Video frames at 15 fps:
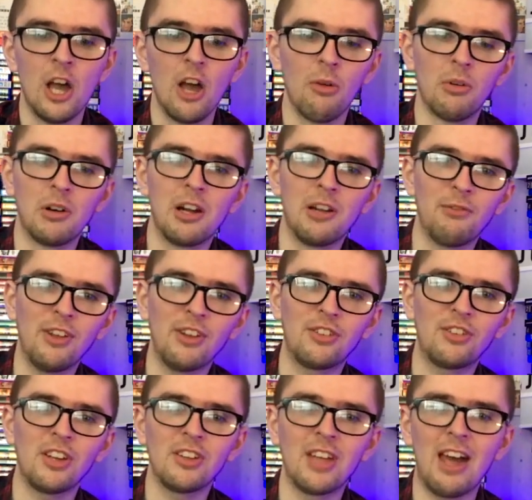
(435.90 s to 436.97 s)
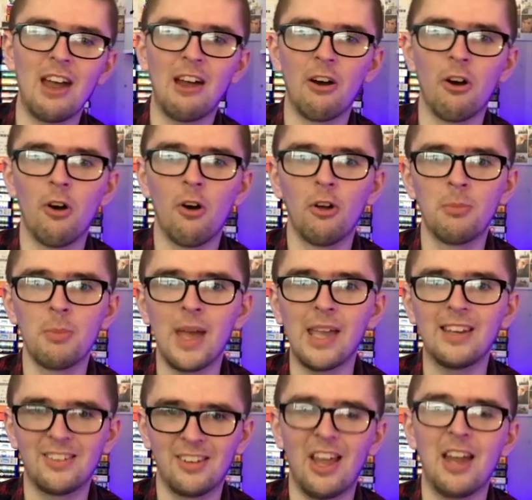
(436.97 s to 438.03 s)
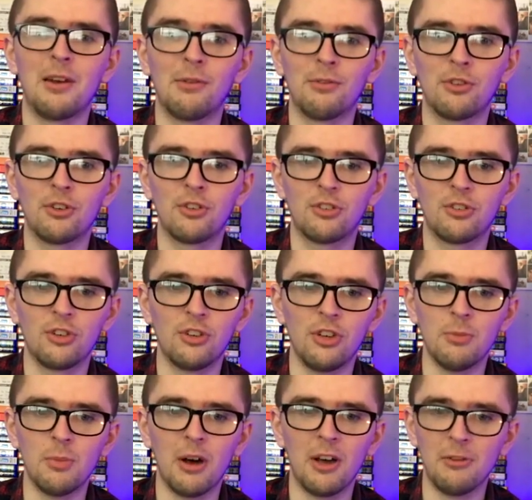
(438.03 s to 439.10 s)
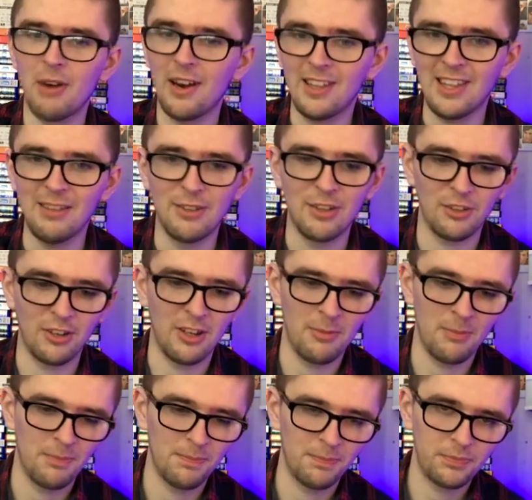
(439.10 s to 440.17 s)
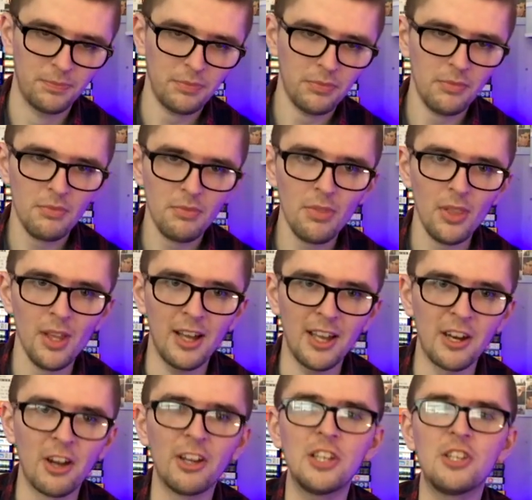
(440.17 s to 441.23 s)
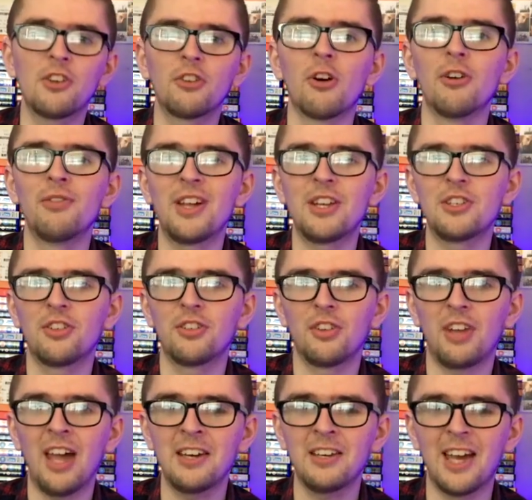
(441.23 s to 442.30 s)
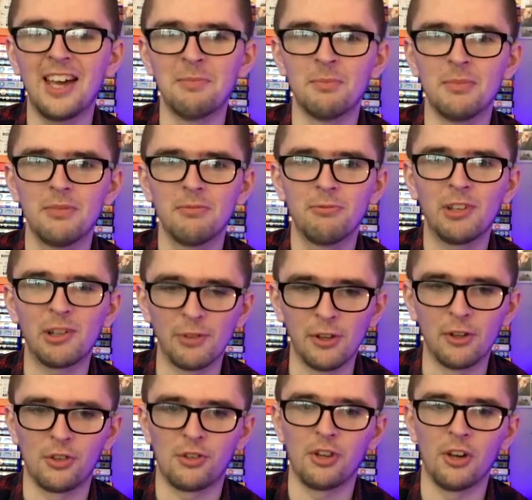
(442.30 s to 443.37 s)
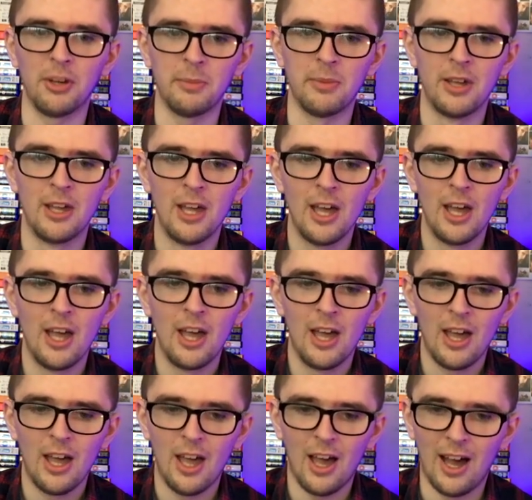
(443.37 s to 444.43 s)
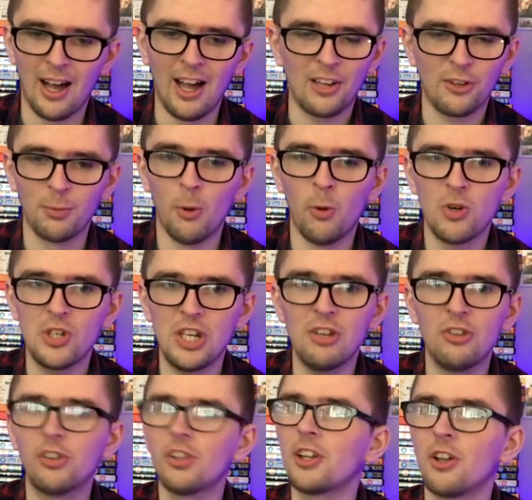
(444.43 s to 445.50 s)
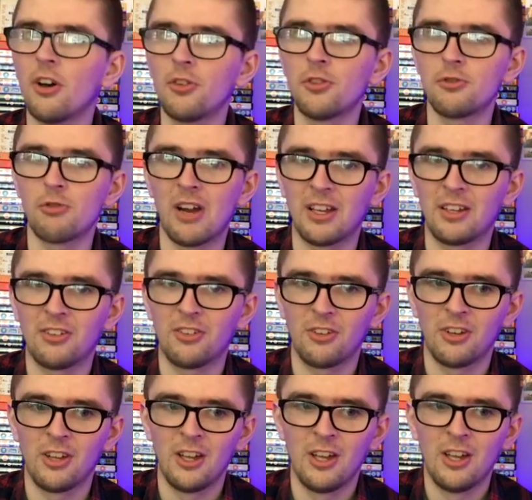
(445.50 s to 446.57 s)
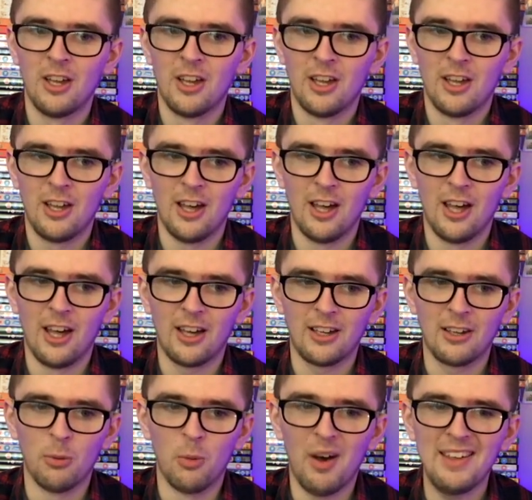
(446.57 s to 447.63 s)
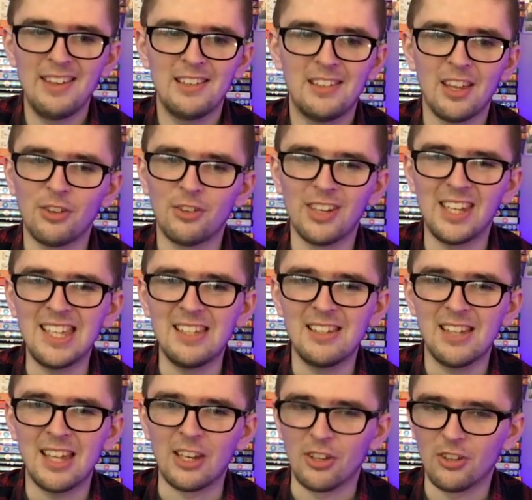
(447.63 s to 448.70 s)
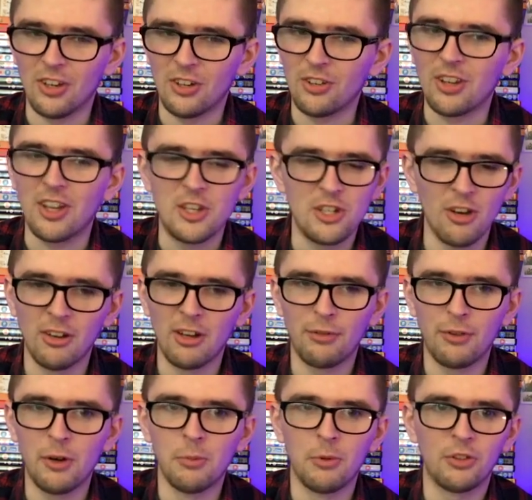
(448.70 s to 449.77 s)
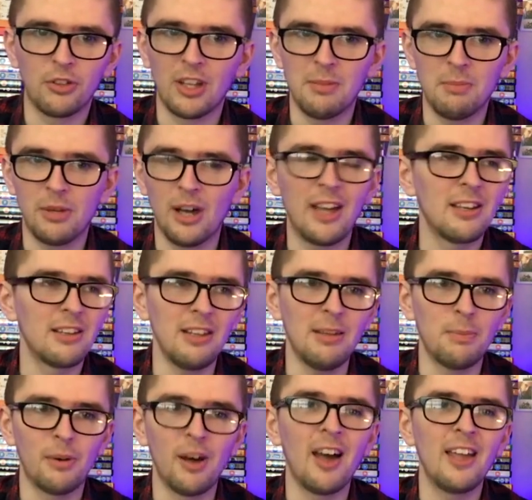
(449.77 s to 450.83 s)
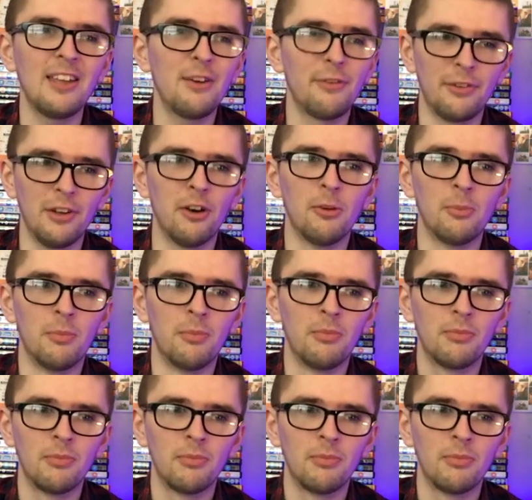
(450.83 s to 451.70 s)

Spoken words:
When I visited there on May 10th to do my recce visit, they'd only just got Avengers Endgame for the first time, and that's more due to the contract. The way Disney insists they show the film was you play your film